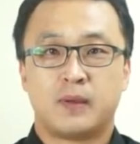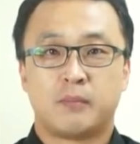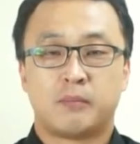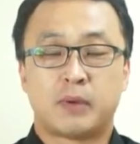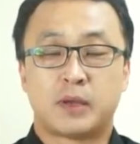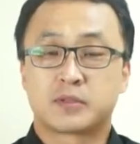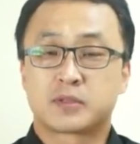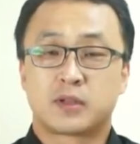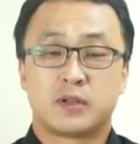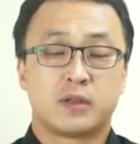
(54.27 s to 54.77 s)

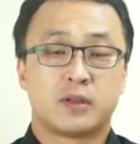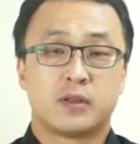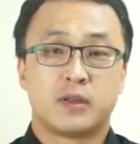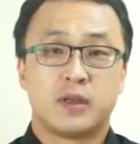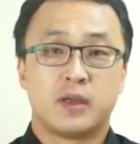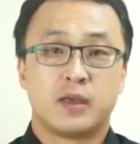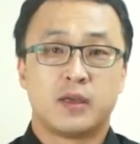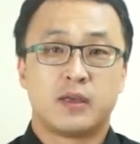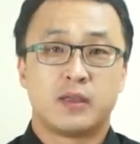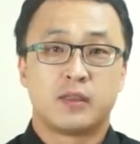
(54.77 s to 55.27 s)
Basically,
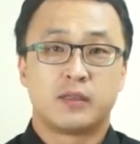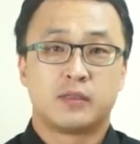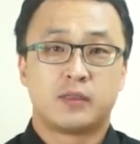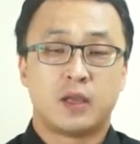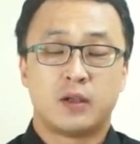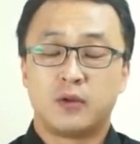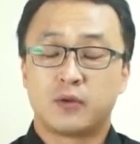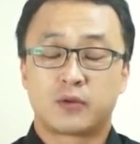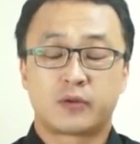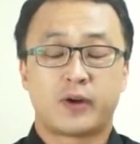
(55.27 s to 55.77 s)
they
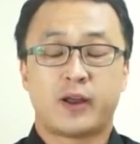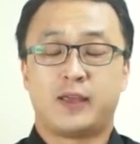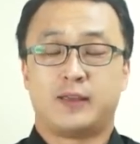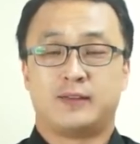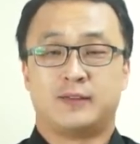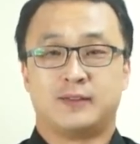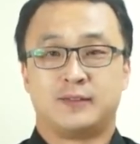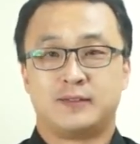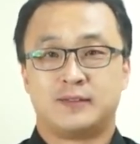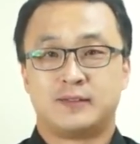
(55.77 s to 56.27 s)
look great.
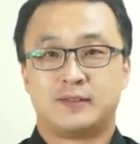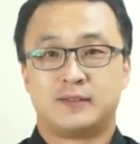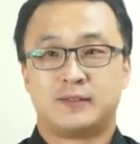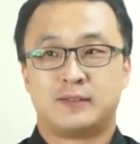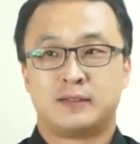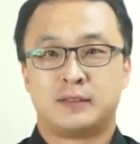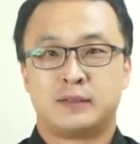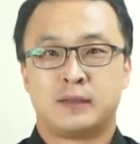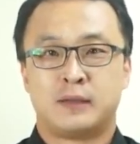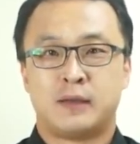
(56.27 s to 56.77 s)

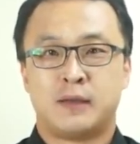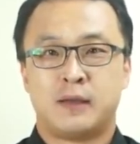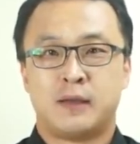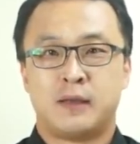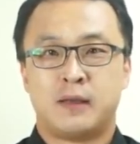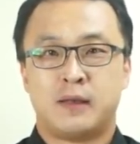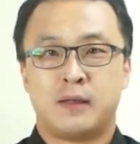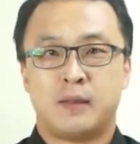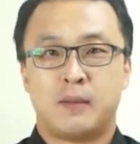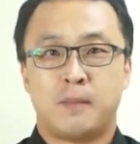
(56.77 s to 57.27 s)

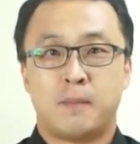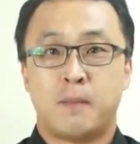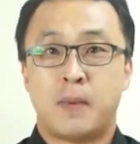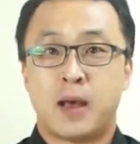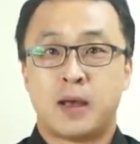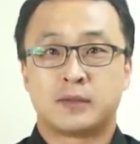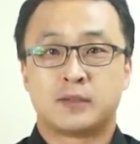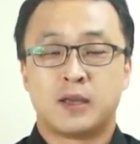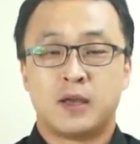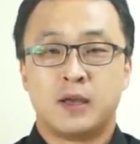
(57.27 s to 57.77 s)

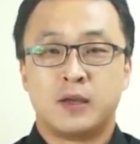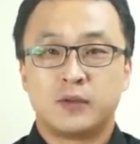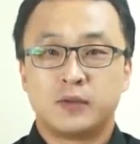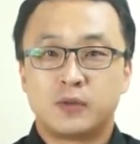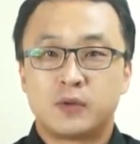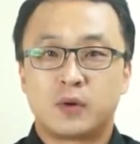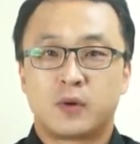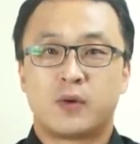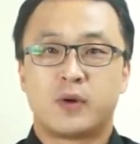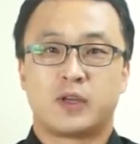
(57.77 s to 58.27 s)
But
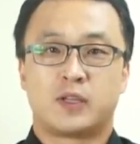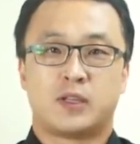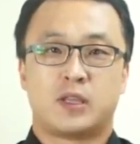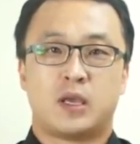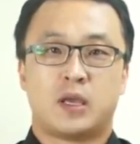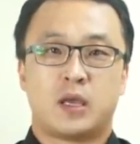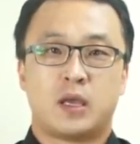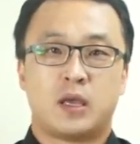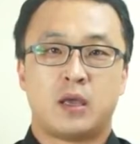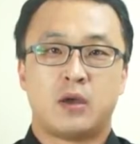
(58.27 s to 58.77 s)
during
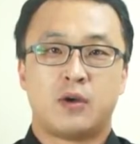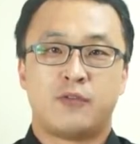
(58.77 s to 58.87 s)
the